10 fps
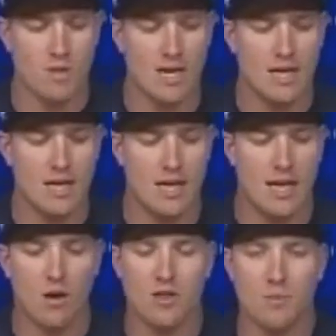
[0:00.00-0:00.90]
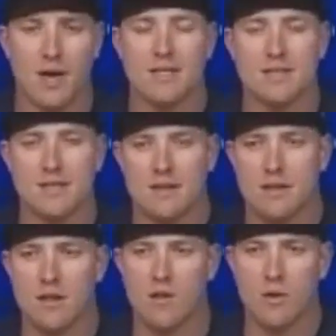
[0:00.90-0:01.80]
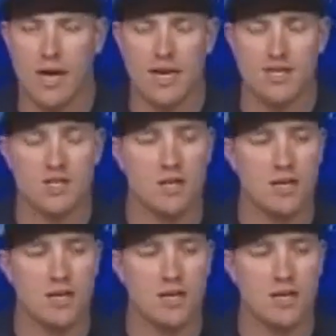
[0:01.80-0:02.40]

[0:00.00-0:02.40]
It all depends on the location.